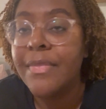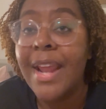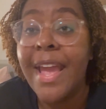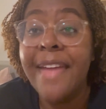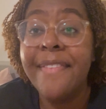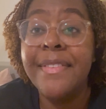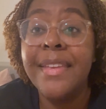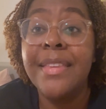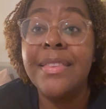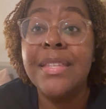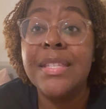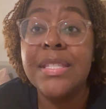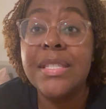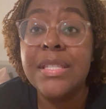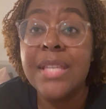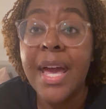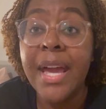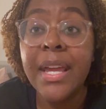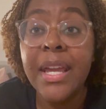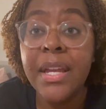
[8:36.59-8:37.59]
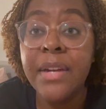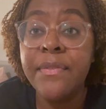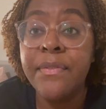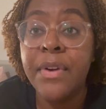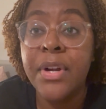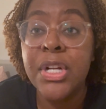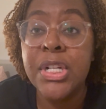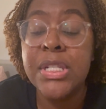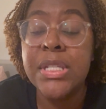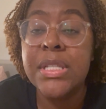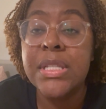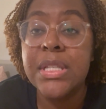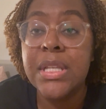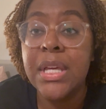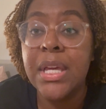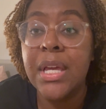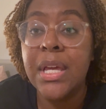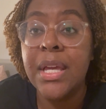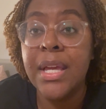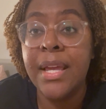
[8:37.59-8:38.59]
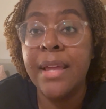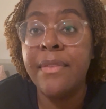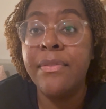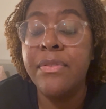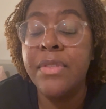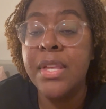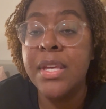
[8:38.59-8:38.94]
And then the second verse in